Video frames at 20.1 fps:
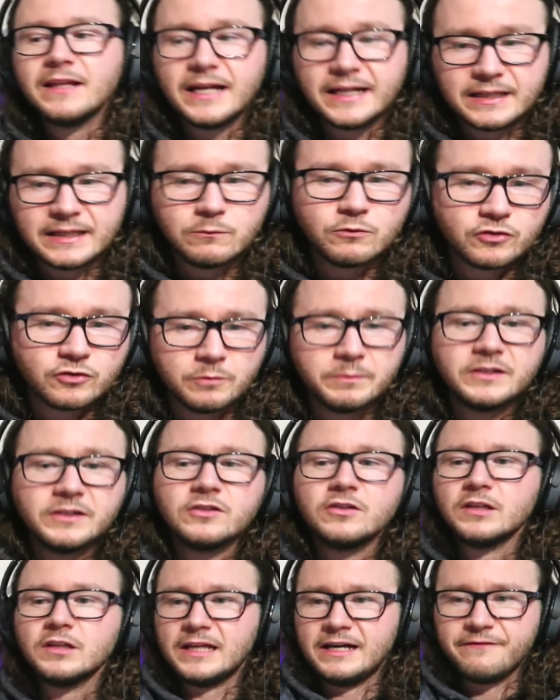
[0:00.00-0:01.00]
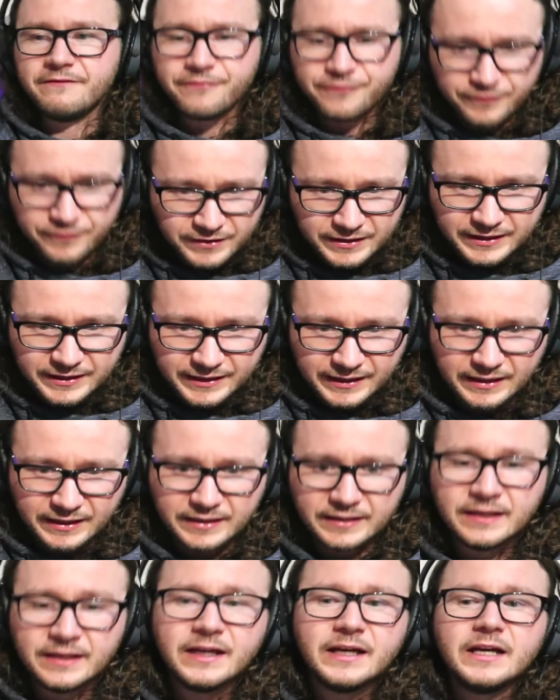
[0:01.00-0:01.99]
like it was coming to you like
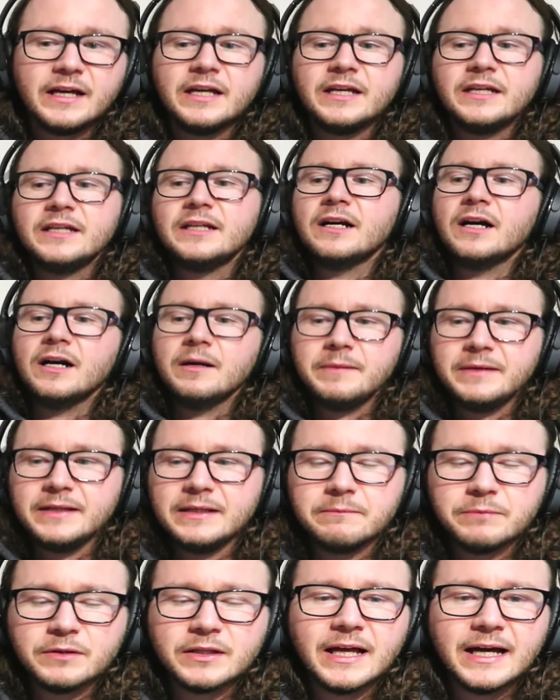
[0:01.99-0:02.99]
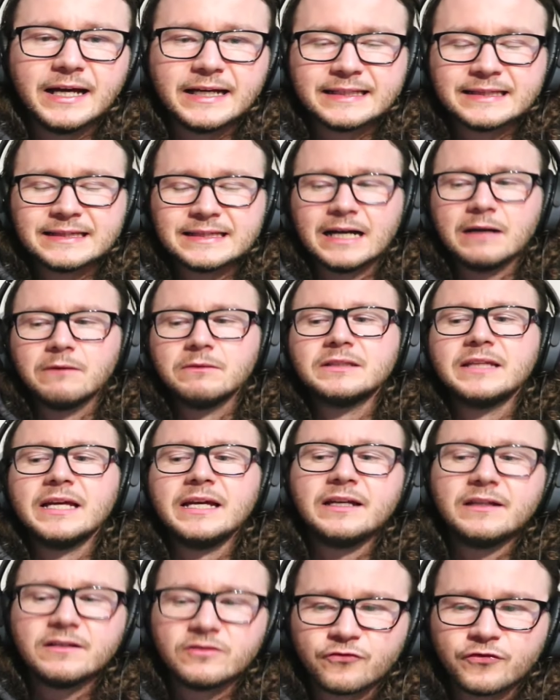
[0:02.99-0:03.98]
3D. You know what I mean? But like
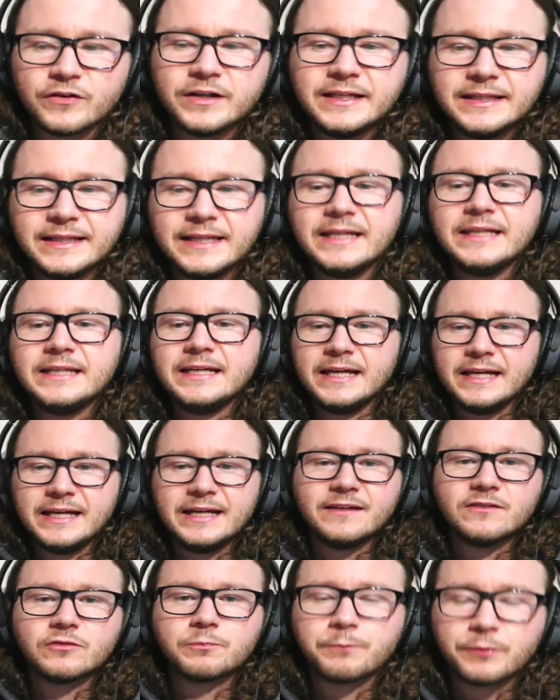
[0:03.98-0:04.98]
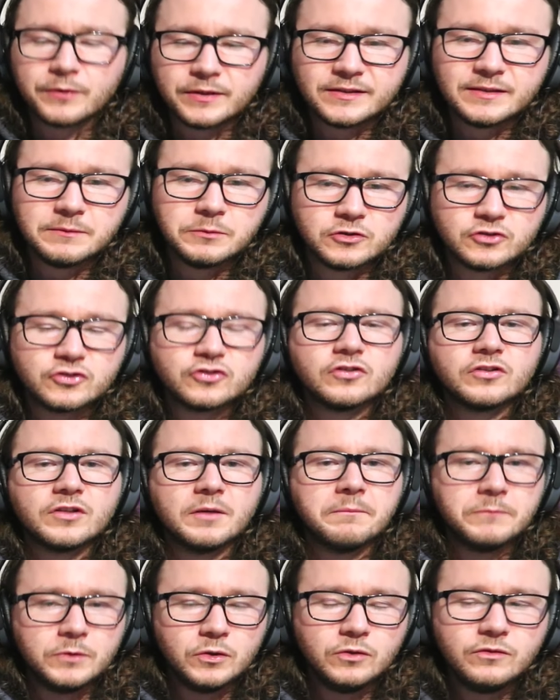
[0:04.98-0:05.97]
nowadays, 3D is pretty much just a
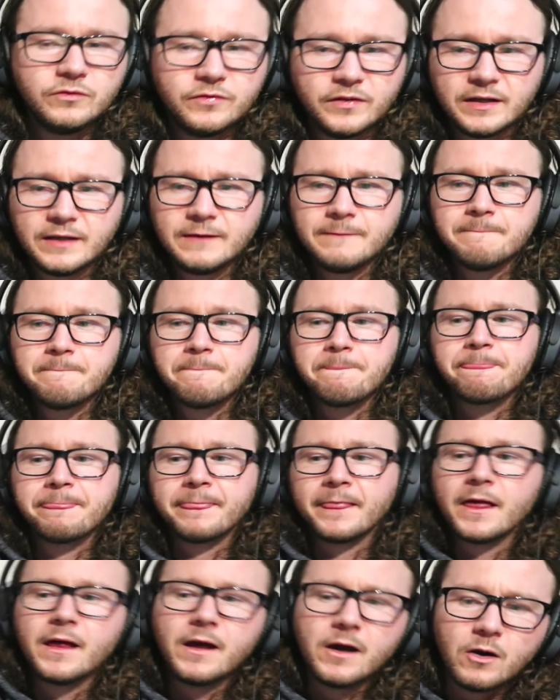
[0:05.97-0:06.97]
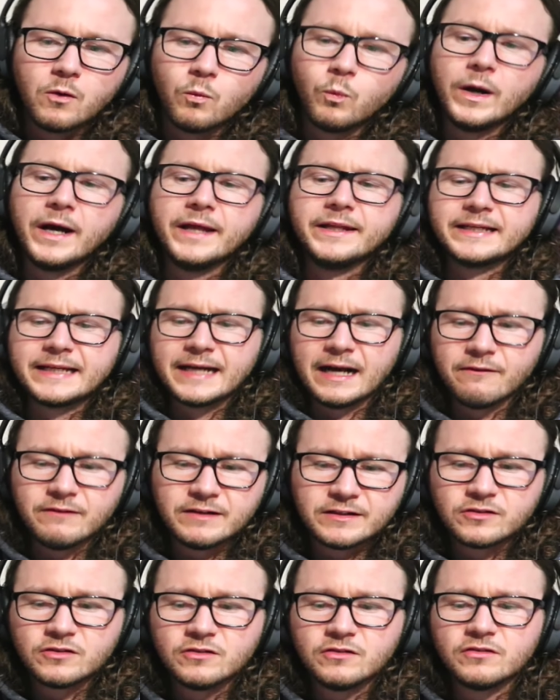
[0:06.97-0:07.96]
movie where the
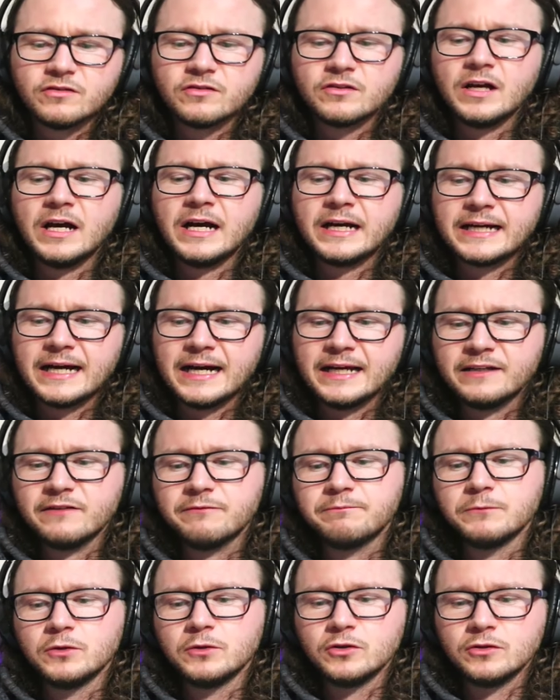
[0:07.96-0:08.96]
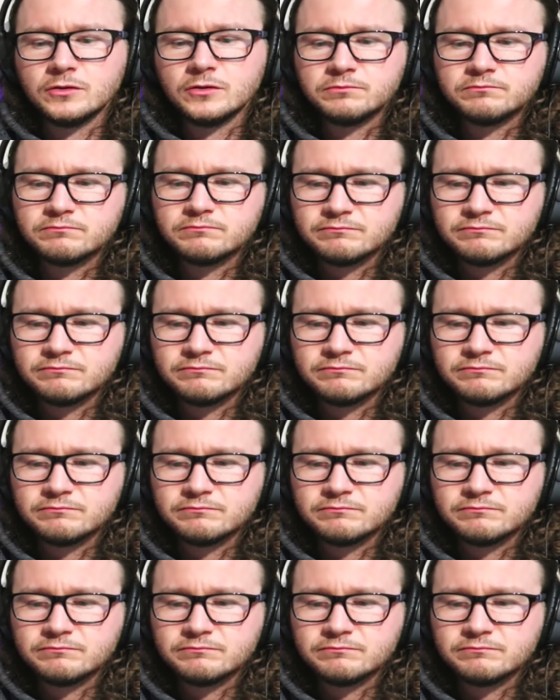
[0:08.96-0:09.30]
characters are kind of more